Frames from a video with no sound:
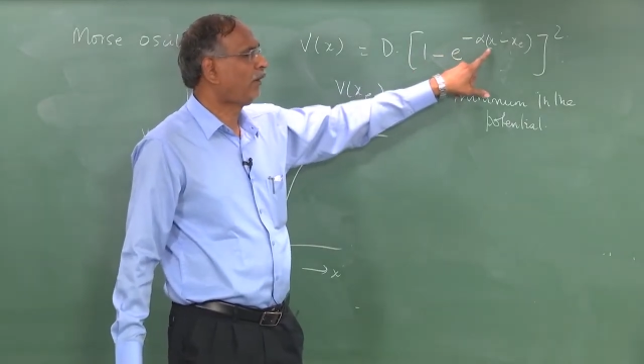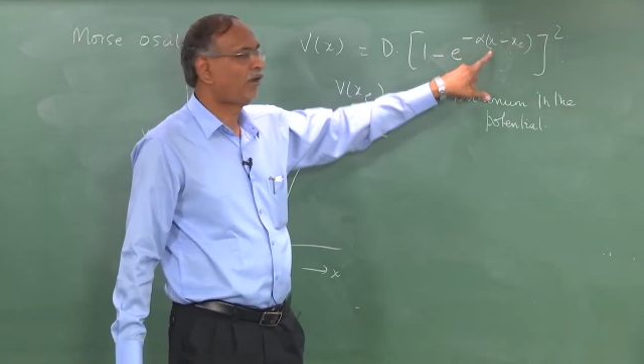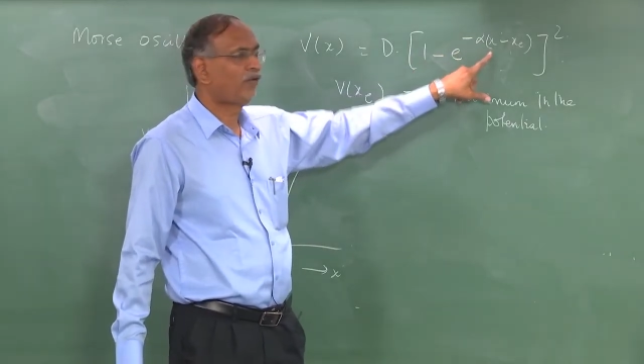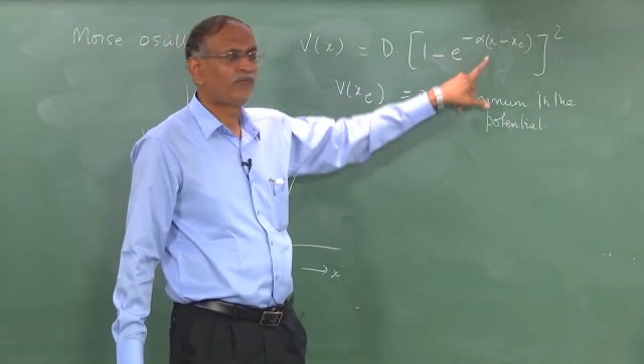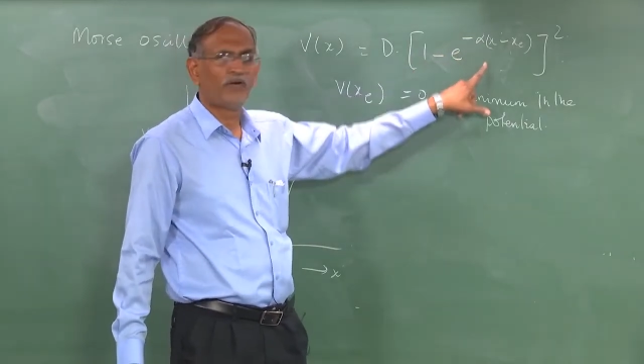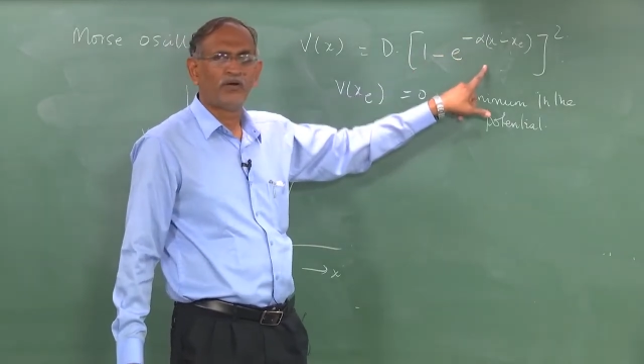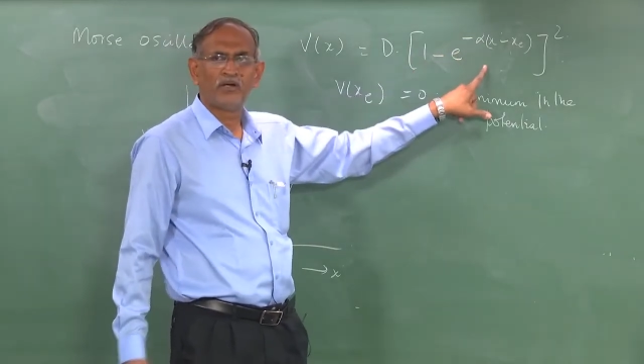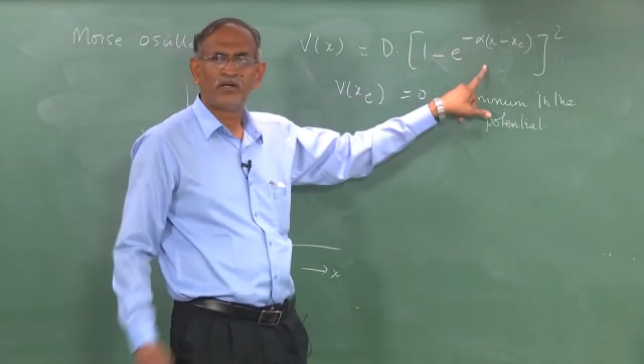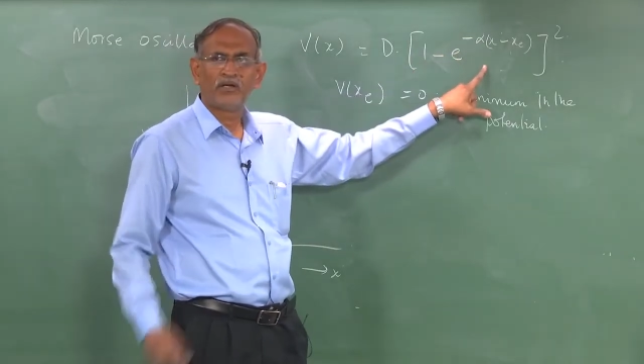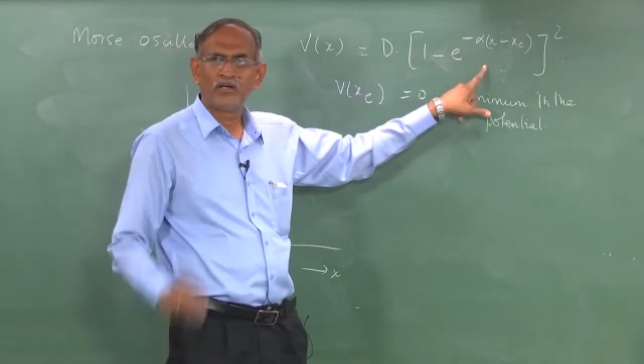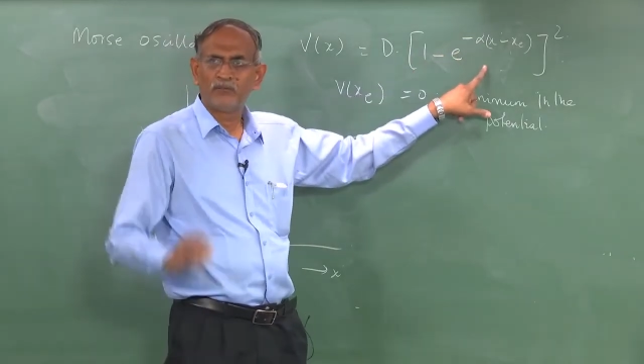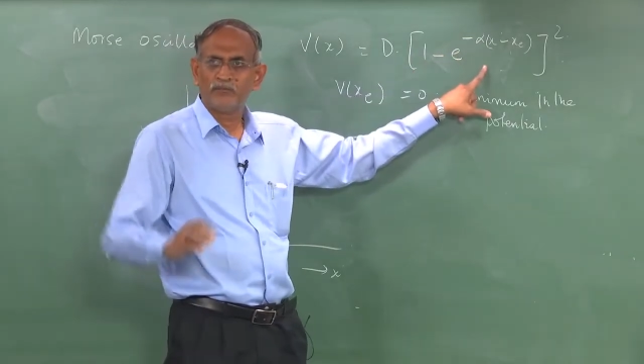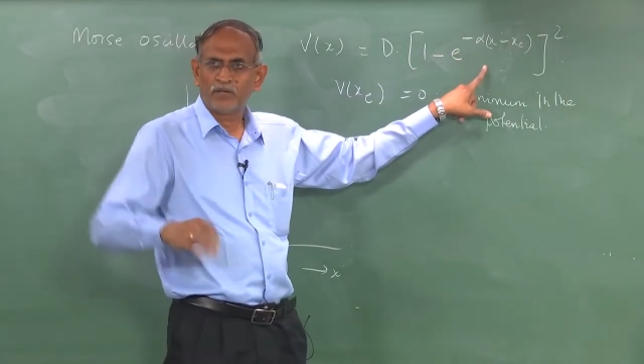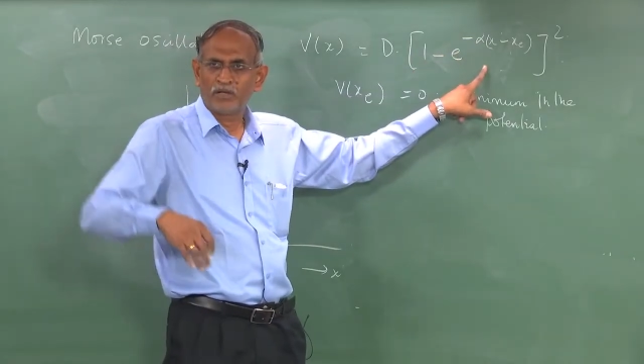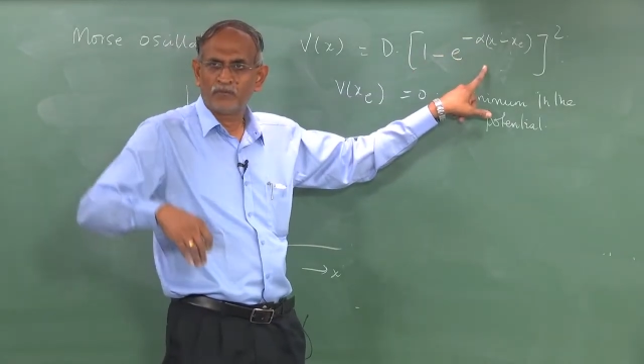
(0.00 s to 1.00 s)
alpha
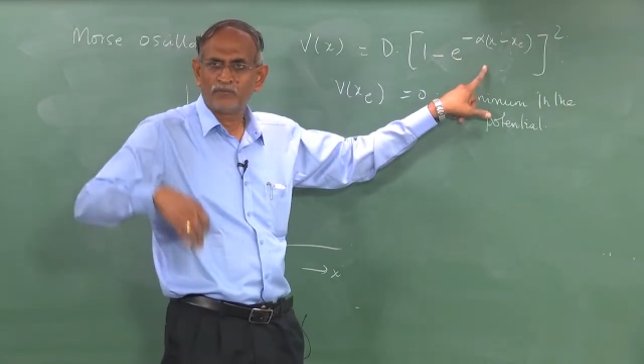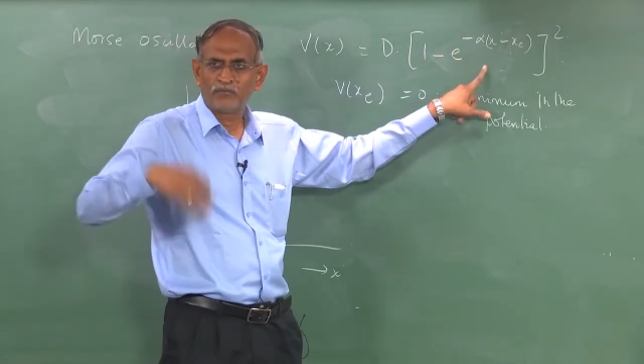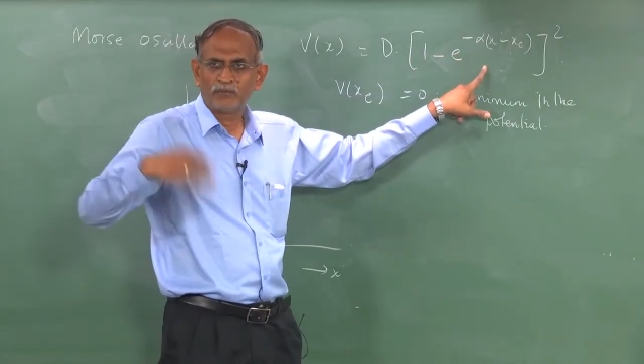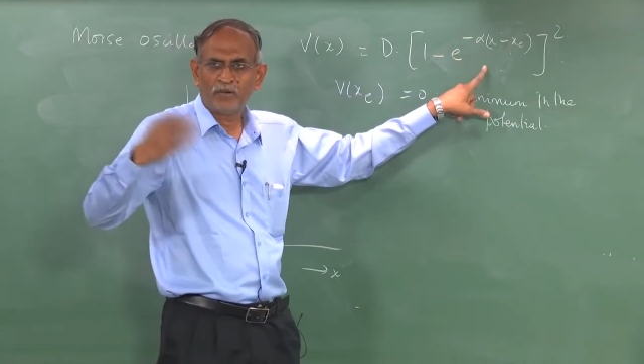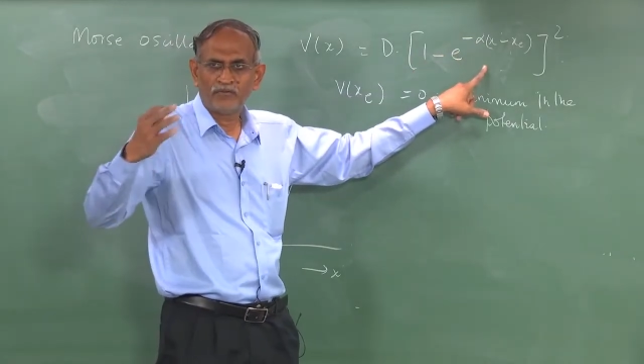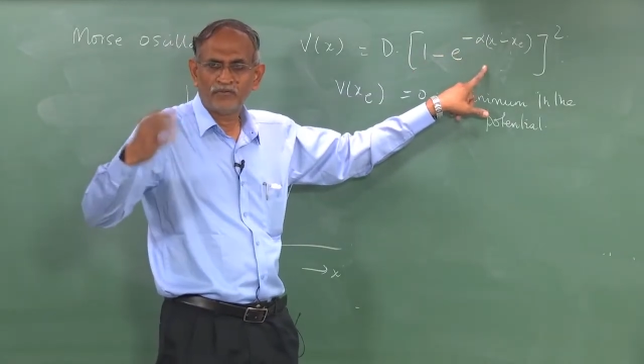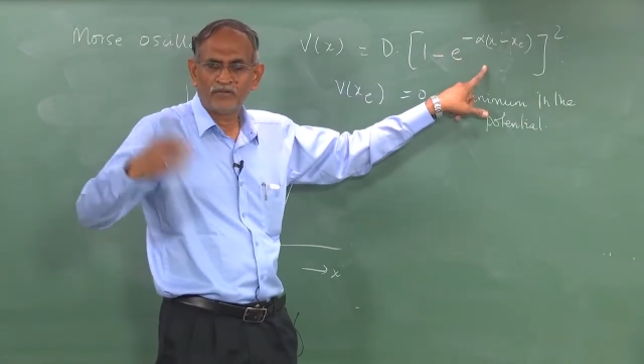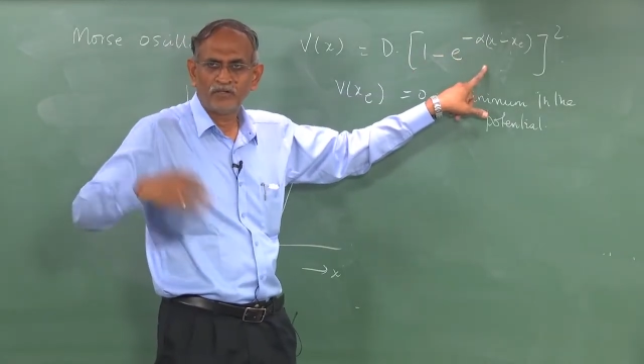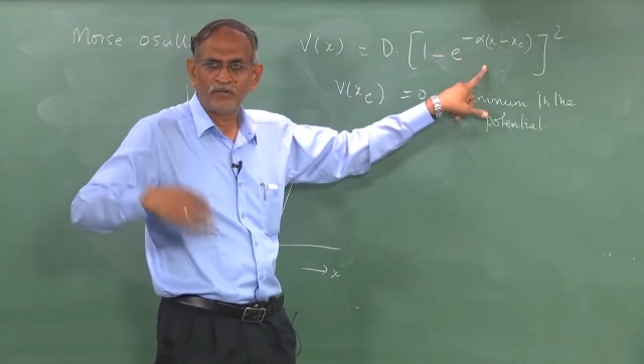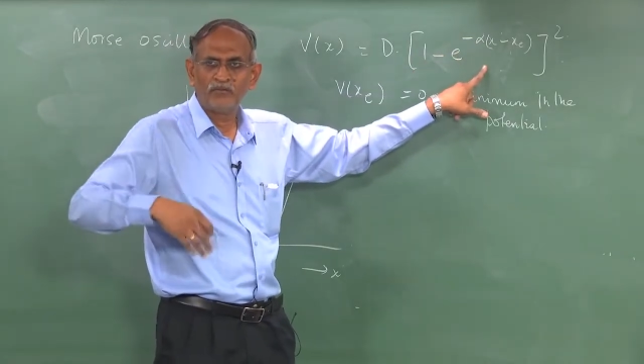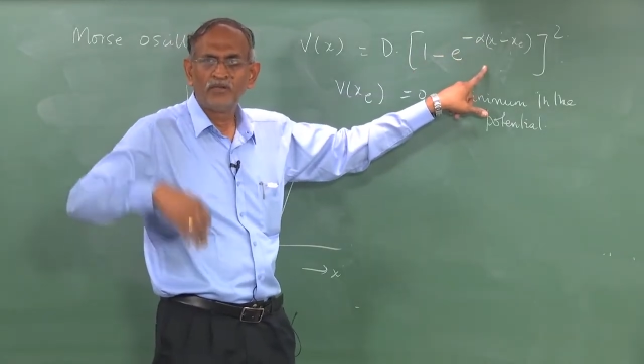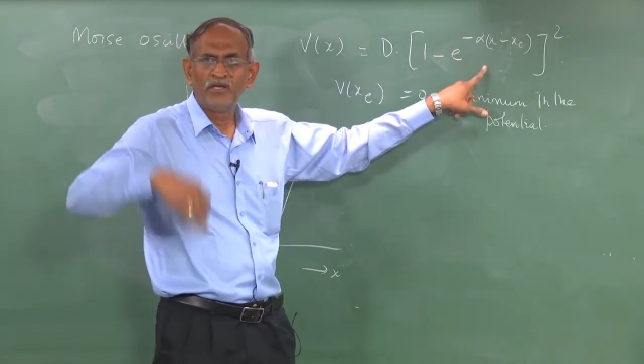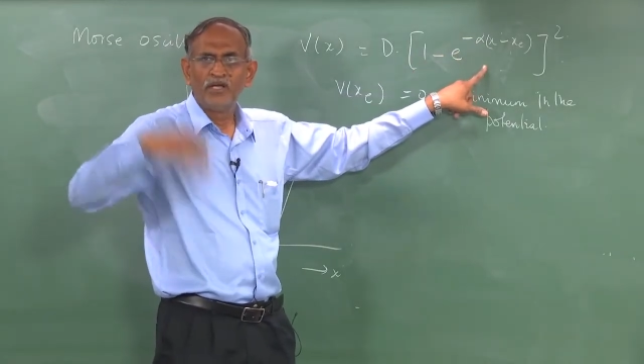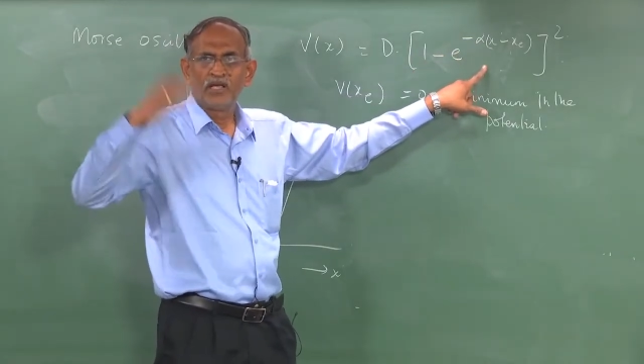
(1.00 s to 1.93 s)
becomes positive,